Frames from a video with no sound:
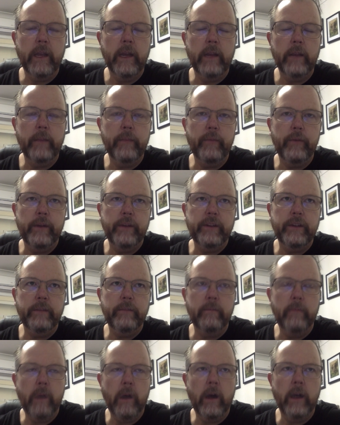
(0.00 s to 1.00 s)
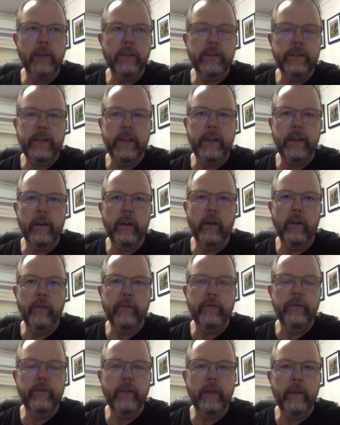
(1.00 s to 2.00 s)
The present mindset of
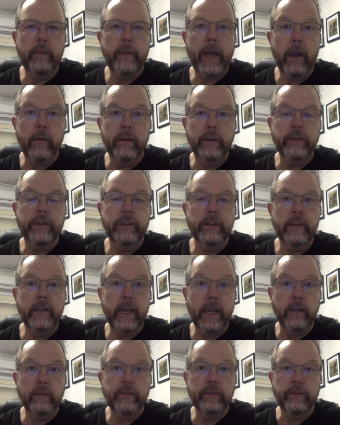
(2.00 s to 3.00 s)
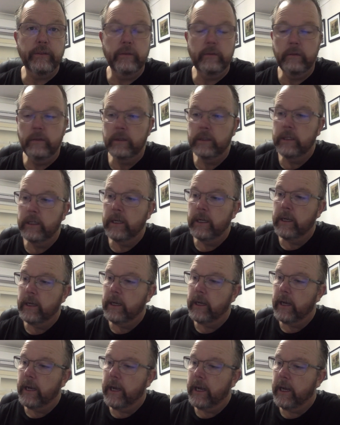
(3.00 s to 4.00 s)
Parish Council.
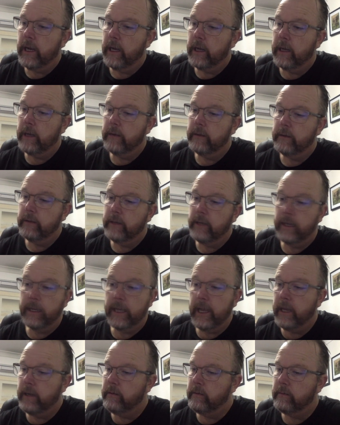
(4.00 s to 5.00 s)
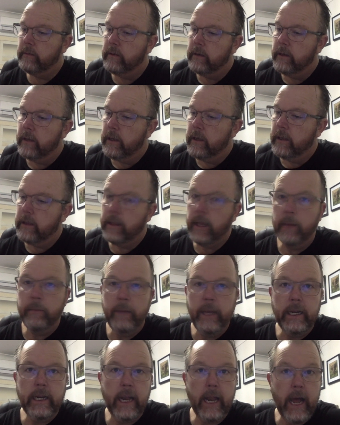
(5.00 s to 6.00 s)
Again, they
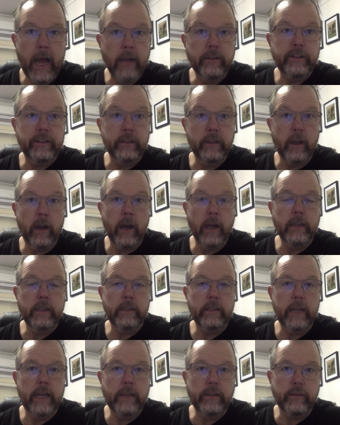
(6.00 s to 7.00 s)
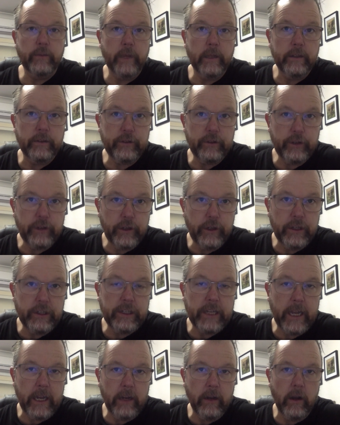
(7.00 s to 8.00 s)
met last night as well as
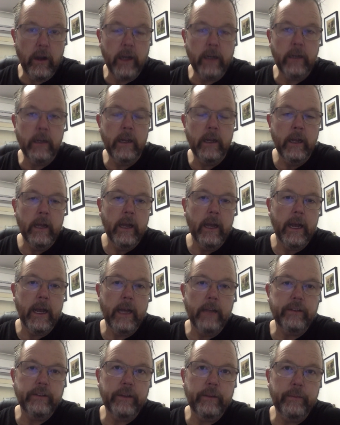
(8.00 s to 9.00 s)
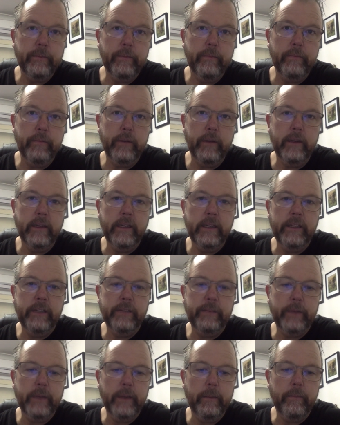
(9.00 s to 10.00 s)
Tuesday night. So please
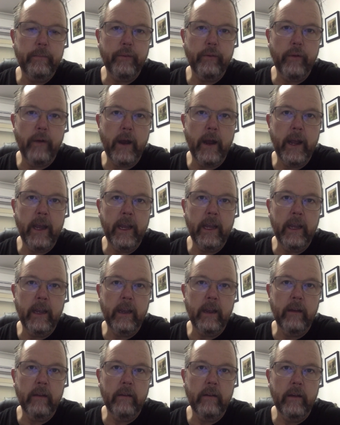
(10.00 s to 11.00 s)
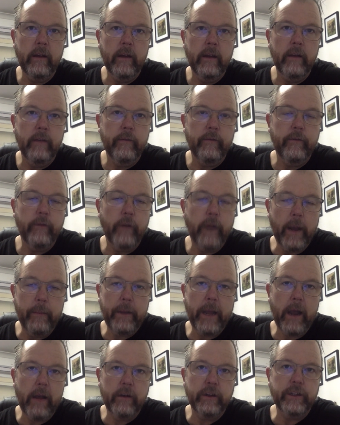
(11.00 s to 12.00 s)
be praying for our
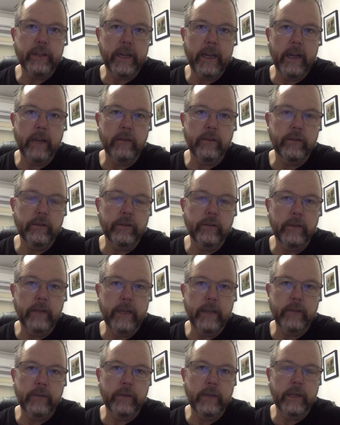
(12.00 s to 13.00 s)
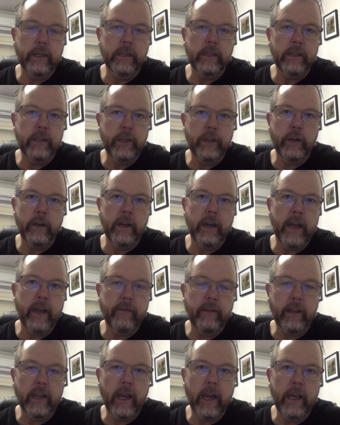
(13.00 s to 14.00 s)
Parish Council as we continue to
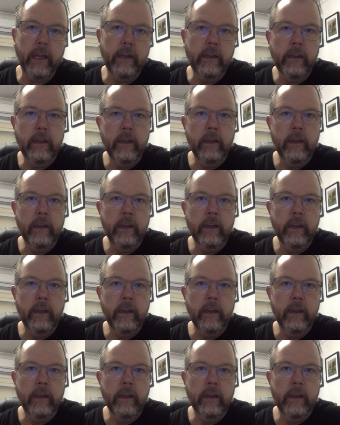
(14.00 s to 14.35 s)
navigate